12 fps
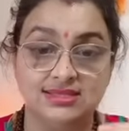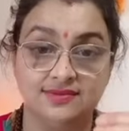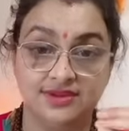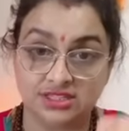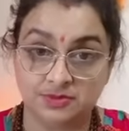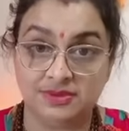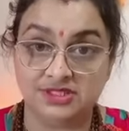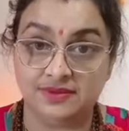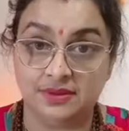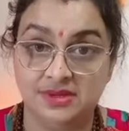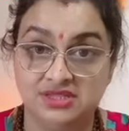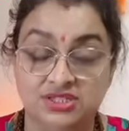a very
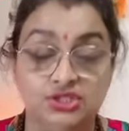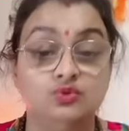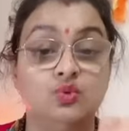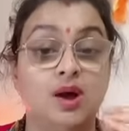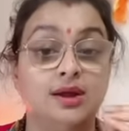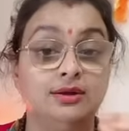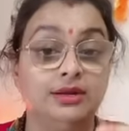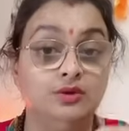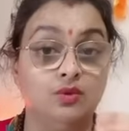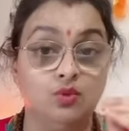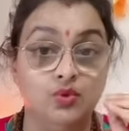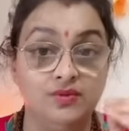specific message you want
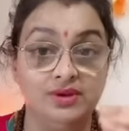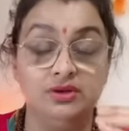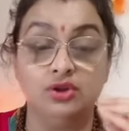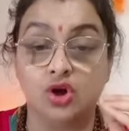you we will